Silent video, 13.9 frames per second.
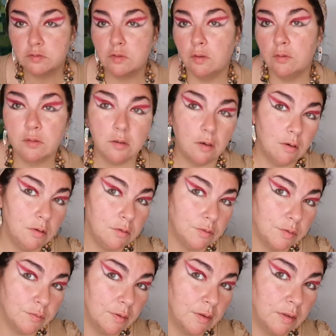It's going all
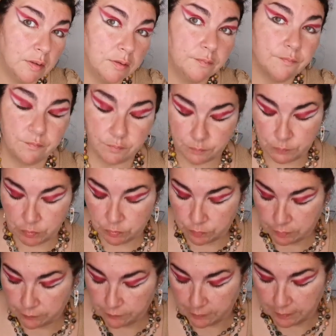the way
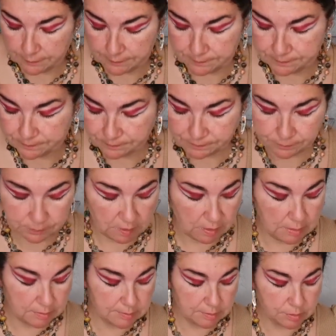beautifully.
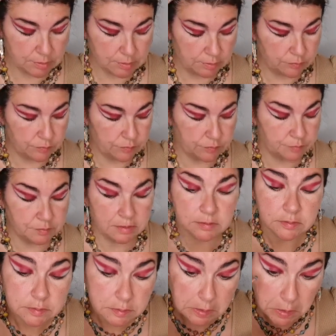That's the shadows from
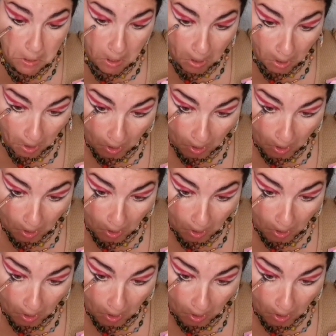Darcy.